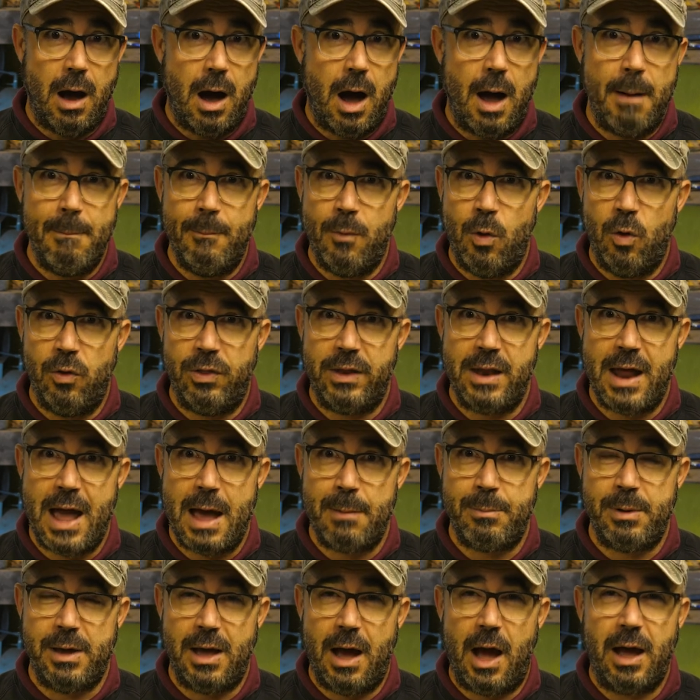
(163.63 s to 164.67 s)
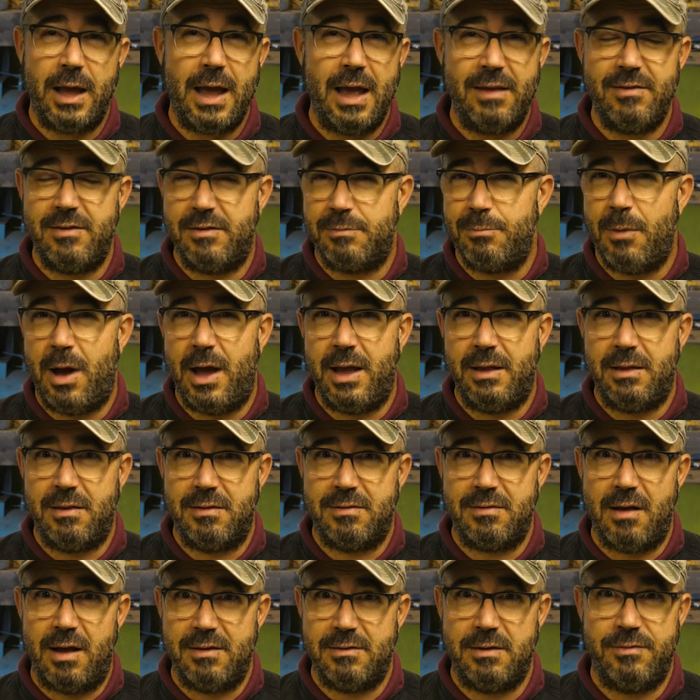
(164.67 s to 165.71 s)
I'm more than happy. I guess it's my
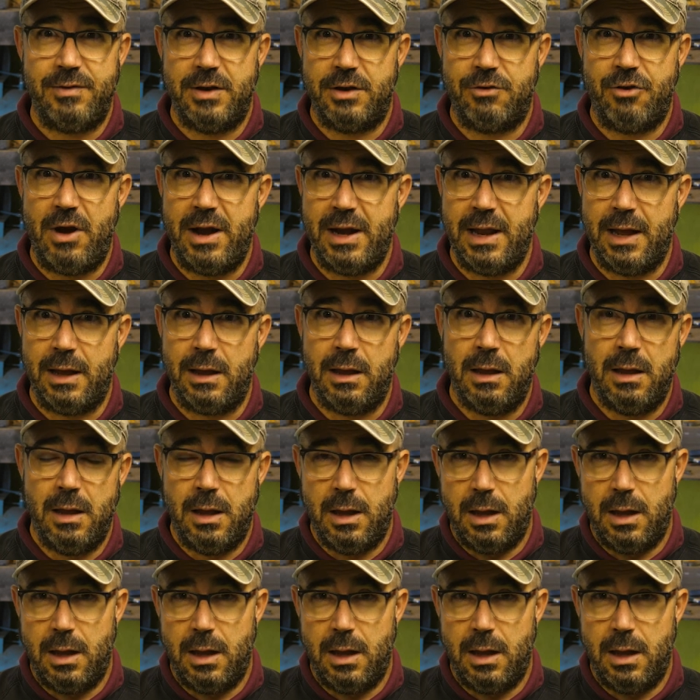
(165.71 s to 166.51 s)
scientific training.